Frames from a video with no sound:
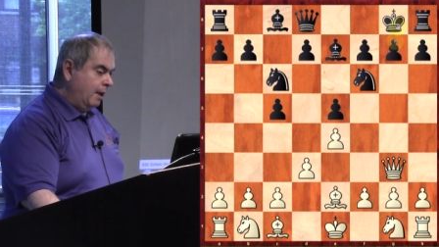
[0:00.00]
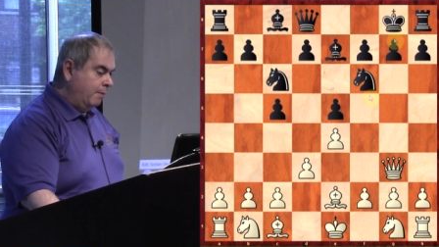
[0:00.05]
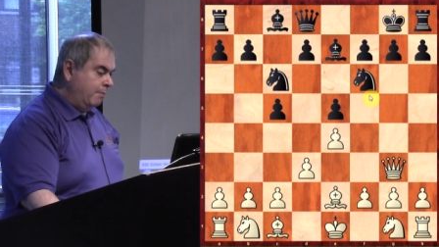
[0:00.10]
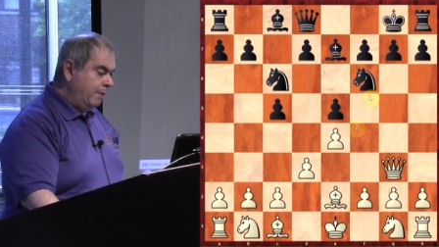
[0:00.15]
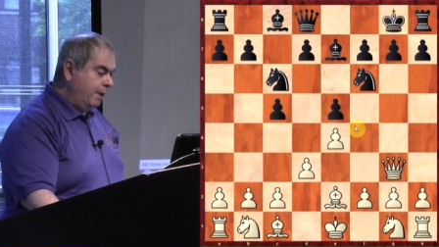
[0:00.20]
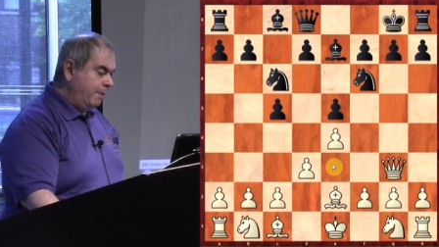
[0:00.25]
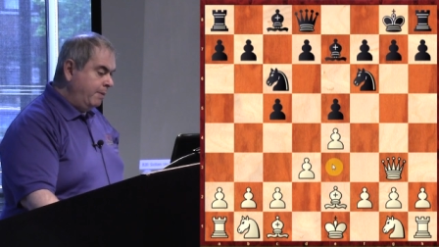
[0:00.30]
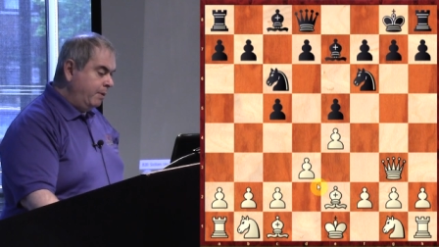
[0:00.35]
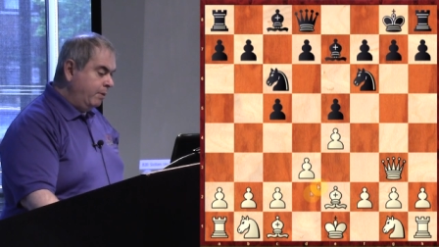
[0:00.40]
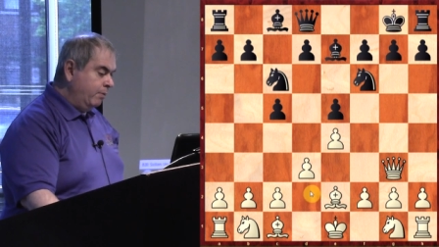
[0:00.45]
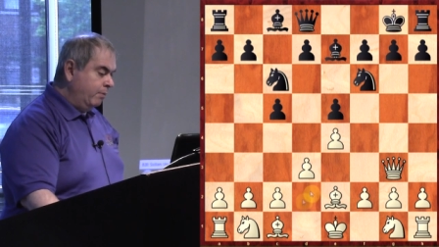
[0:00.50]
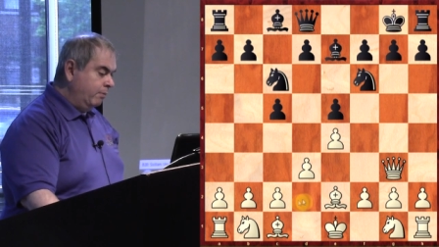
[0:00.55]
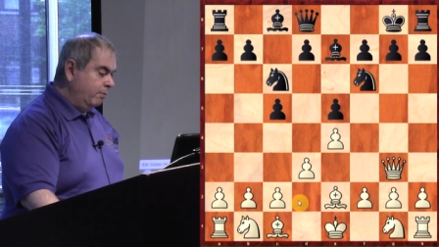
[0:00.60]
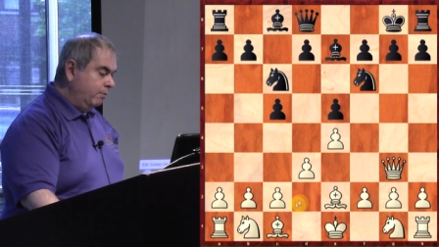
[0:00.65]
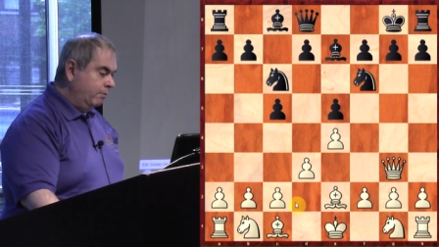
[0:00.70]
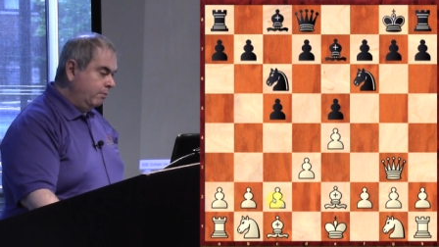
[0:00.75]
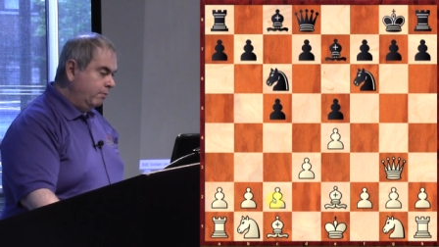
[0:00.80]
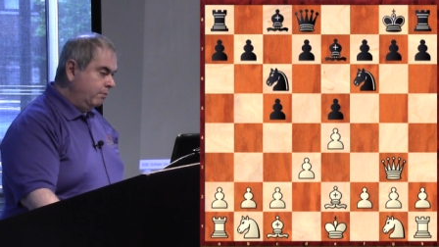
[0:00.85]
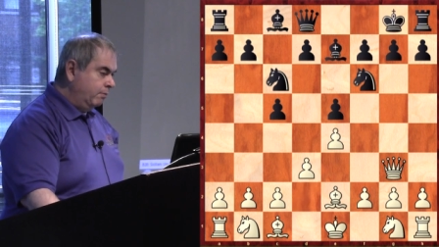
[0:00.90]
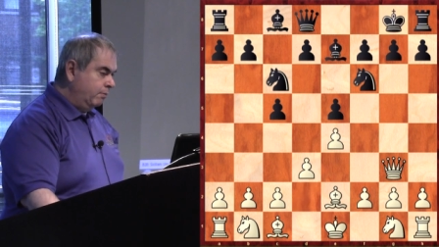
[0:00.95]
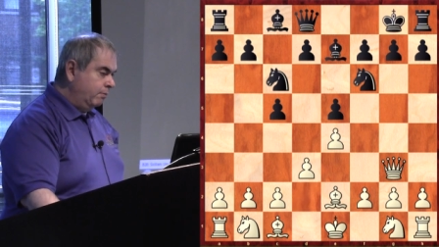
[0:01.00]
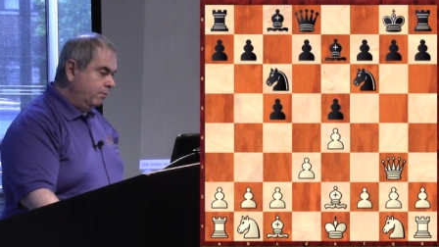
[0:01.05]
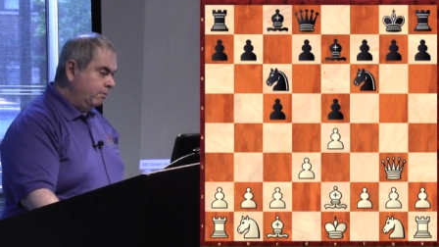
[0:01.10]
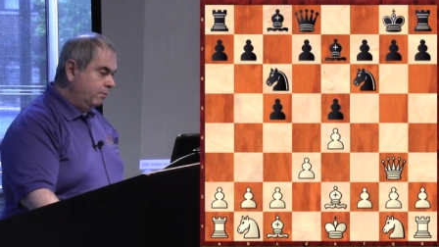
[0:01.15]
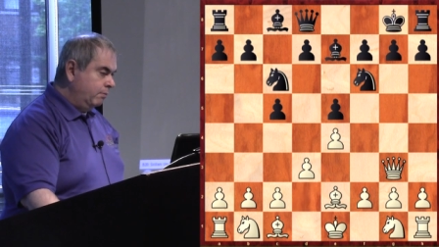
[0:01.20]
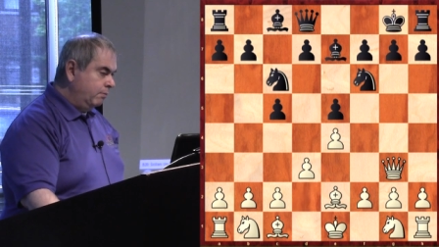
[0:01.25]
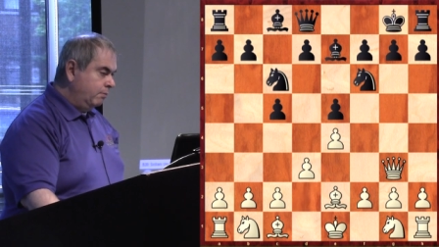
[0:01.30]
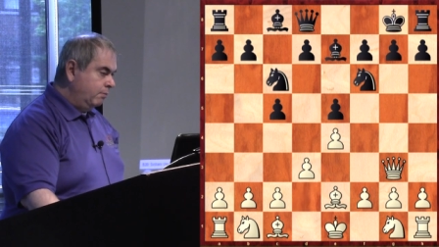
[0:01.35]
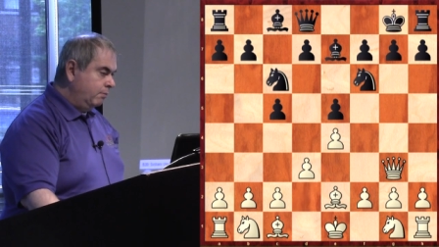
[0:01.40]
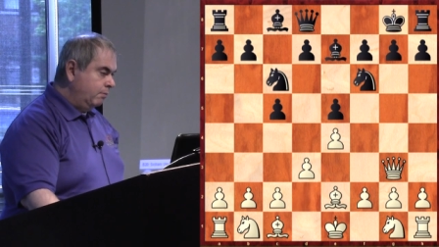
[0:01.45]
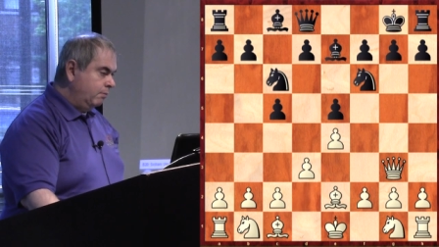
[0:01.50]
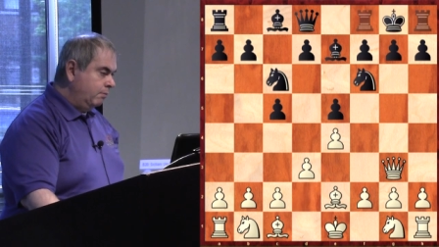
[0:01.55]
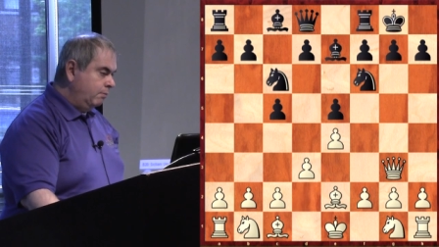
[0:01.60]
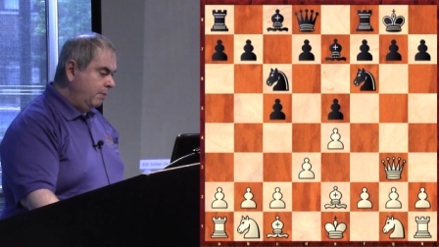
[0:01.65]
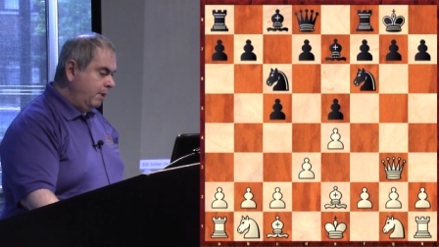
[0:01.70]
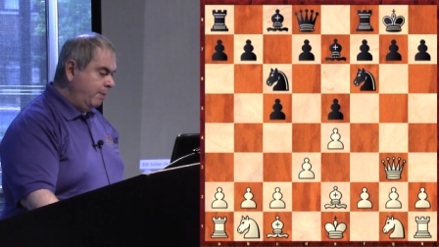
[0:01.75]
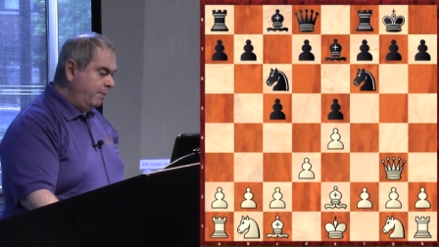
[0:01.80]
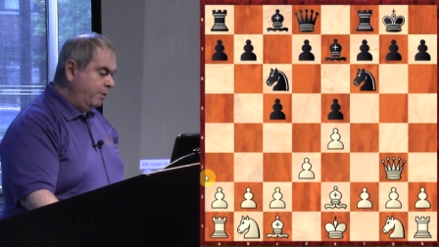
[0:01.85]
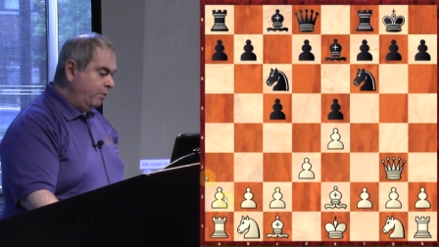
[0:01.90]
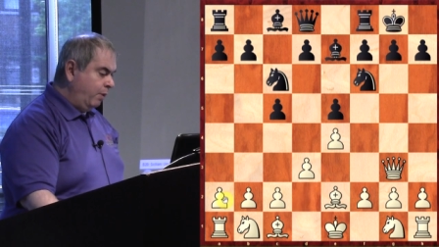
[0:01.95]
Maybe,
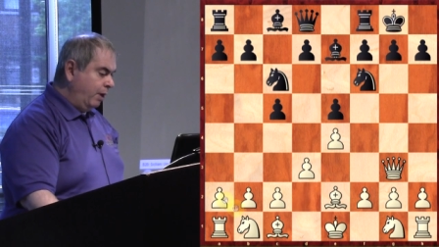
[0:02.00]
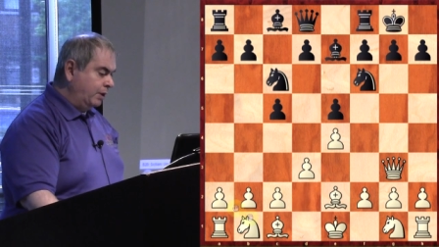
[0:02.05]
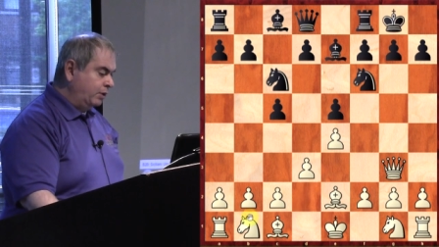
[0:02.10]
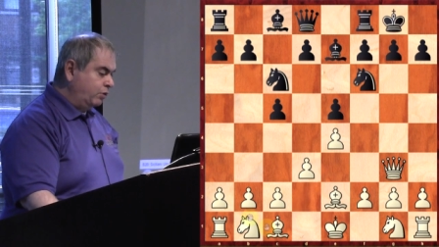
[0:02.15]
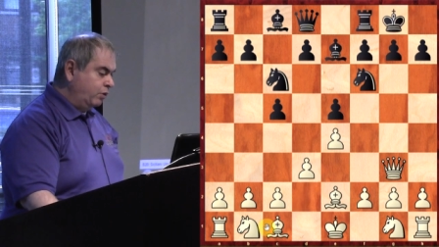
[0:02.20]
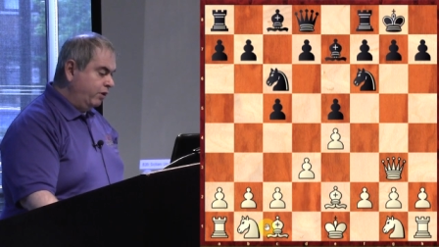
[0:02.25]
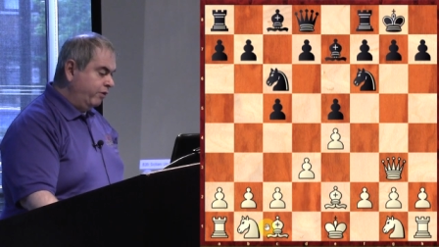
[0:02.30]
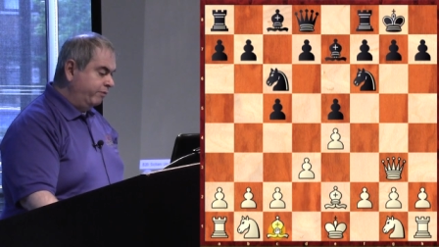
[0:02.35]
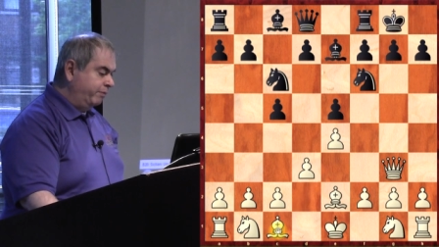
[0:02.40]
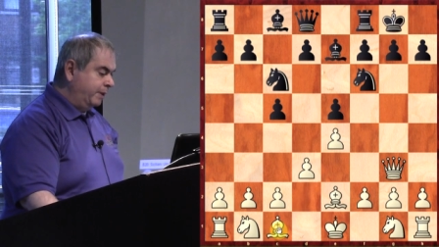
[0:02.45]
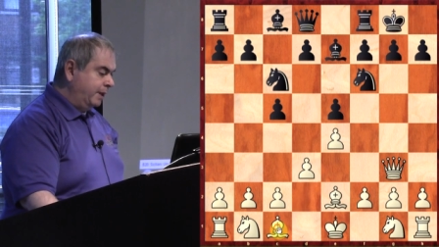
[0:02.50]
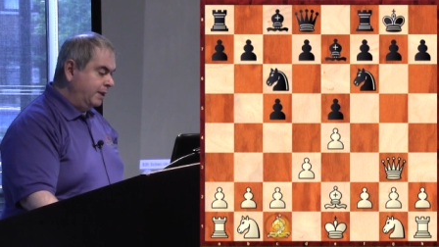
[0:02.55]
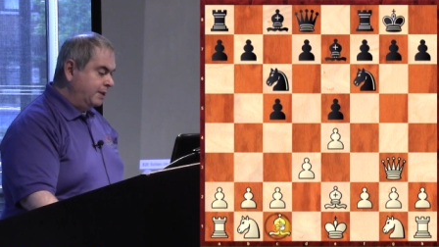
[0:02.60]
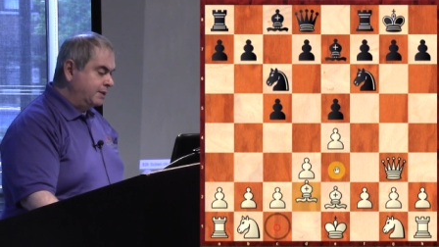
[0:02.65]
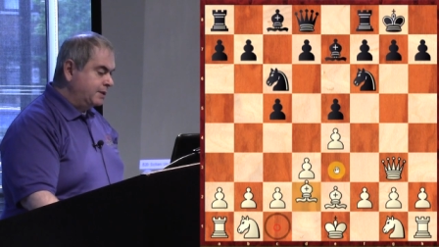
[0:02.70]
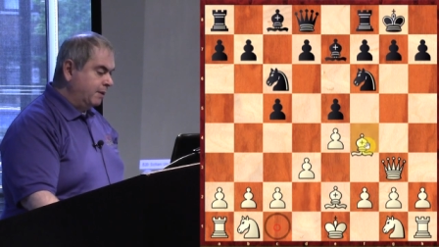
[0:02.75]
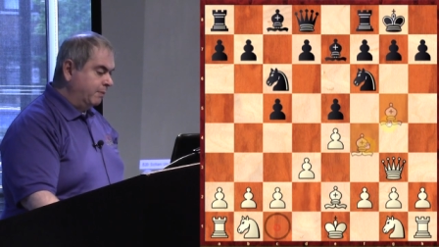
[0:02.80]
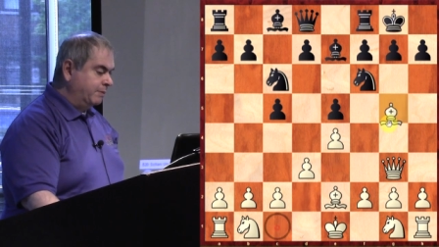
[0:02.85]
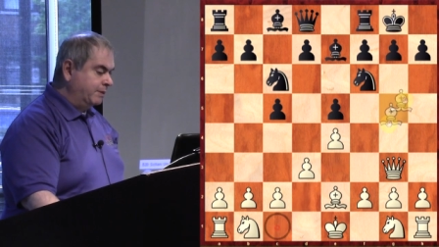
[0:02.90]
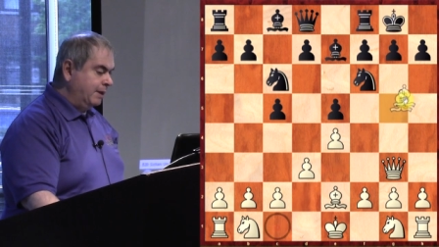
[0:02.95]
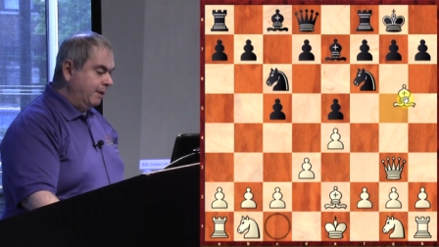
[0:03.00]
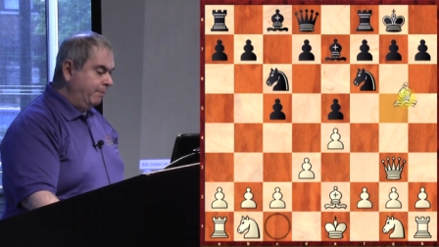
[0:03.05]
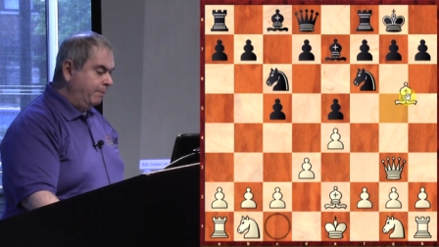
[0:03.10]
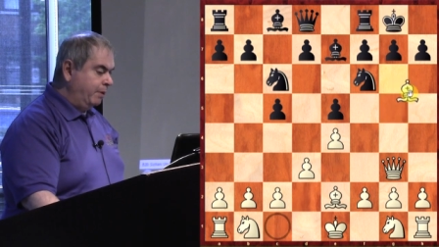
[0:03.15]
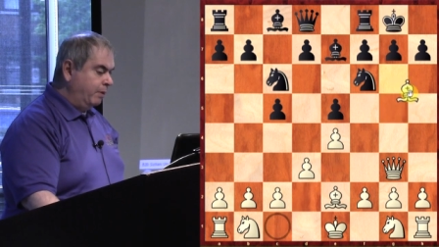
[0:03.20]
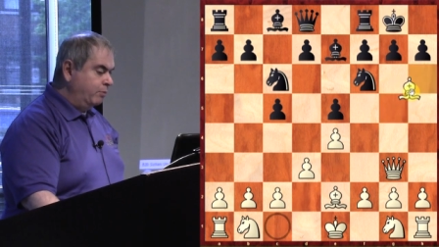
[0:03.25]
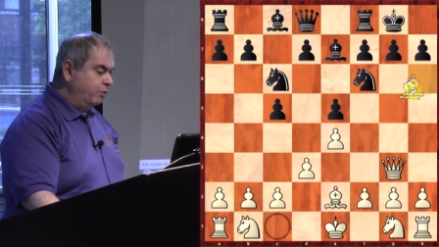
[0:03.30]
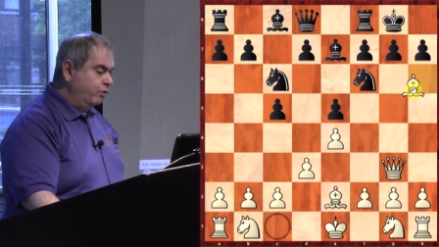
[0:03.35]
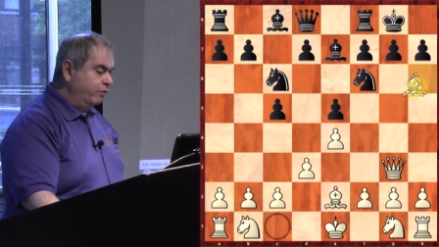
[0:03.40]
maybe white could have played some tempo